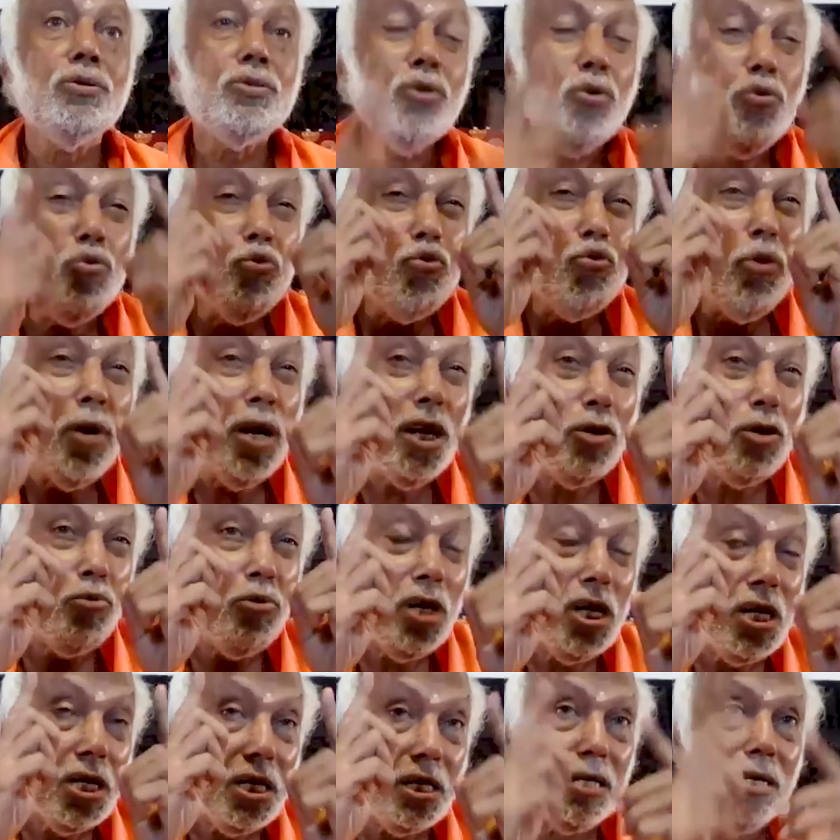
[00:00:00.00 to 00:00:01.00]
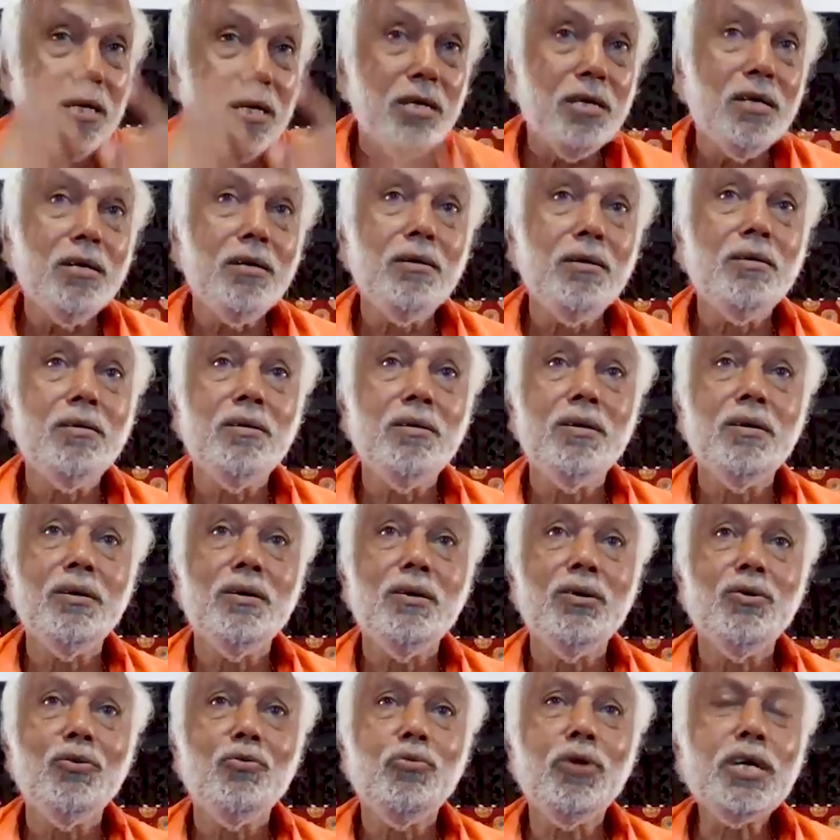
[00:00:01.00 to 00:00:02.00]
So one word.
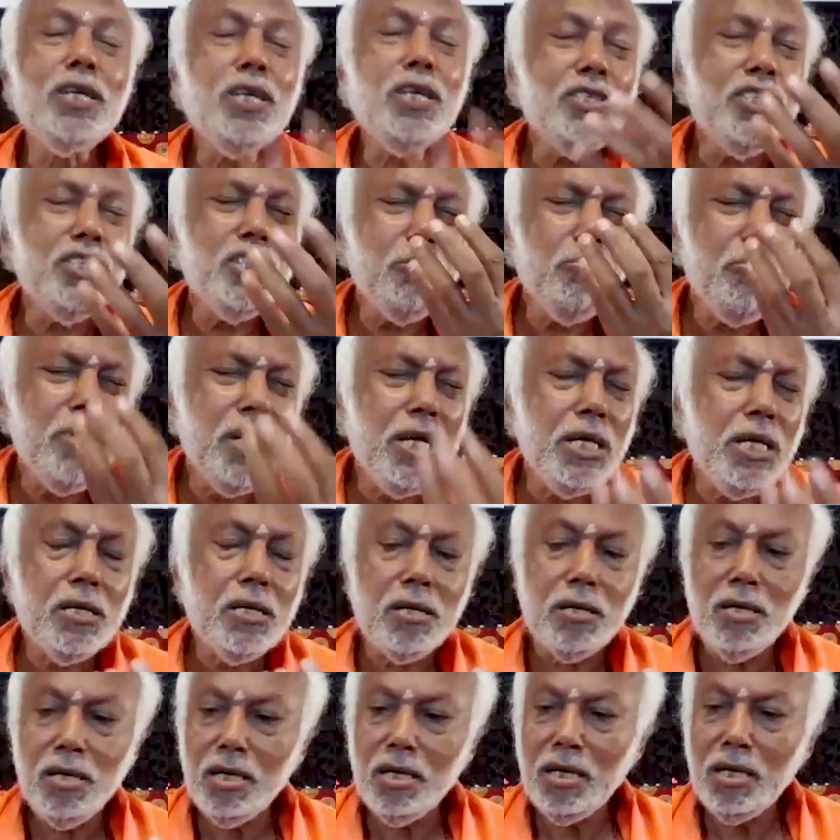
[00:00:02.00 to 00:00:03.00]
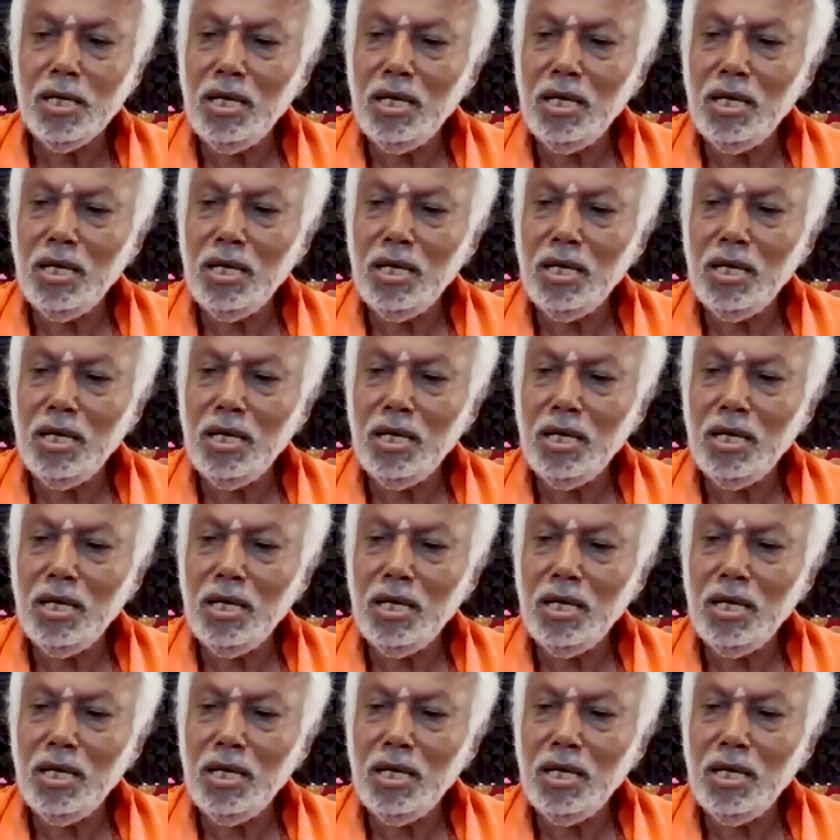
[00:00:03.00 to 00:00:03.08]
What does it mean?